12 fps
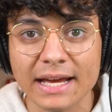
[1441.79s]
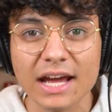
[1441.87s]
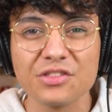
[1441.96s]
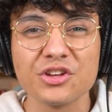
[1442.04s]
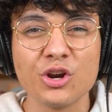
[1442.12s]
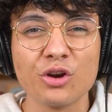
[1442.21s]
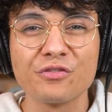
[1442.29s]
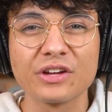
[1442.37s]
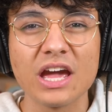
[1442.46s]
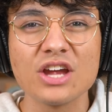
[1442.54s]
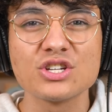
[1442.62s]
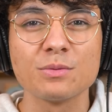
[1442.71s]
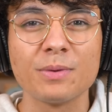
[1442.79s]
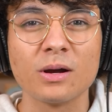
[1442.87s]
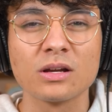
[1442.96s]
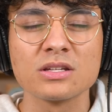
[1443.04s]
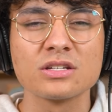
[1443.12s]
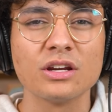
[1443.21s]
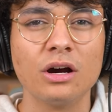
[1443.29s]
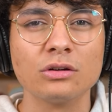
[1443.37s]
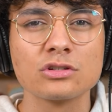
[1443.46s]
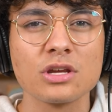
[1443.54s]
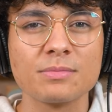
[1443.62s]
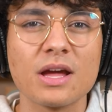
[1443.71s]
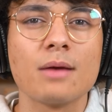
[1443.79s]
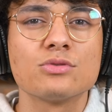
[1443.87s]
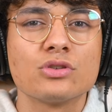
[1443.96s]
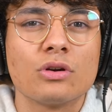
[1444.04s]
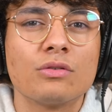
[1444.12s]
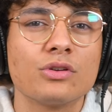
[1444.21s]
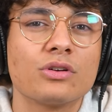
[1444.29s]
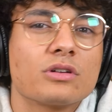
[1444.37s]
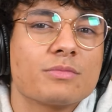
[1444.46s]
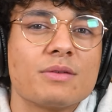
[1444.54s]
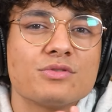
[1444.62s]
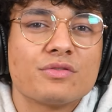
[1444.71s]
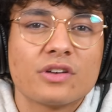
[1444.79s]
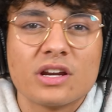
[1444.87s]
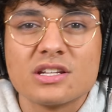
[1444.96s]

hit the notification bell, because you know, sometimes you forget